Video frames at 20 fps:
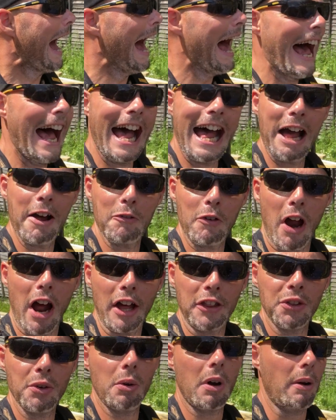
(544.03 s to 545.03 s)
Right, I
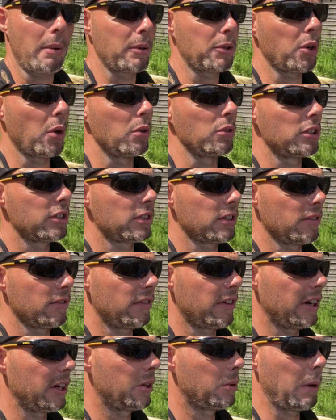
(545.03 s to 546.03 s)
thought I would do just a
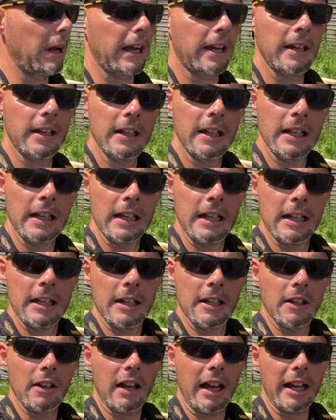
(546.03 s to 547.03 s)
very quick,
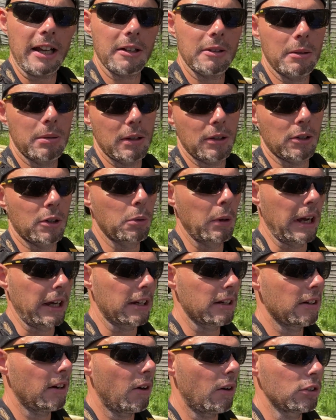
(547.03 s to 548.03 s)

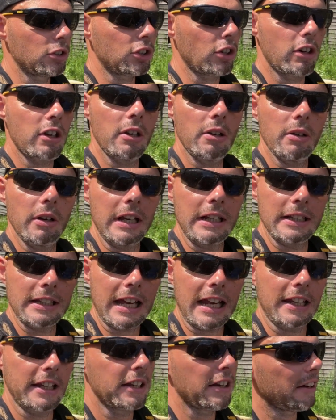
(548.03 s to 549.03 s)
I'll show you
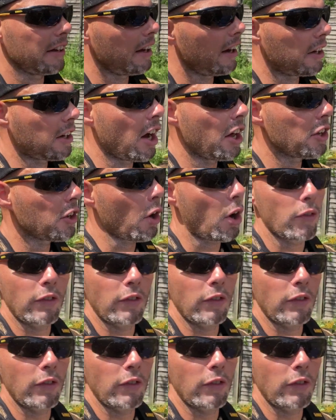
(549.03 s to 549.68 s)
exactly, you know, I've kind of got a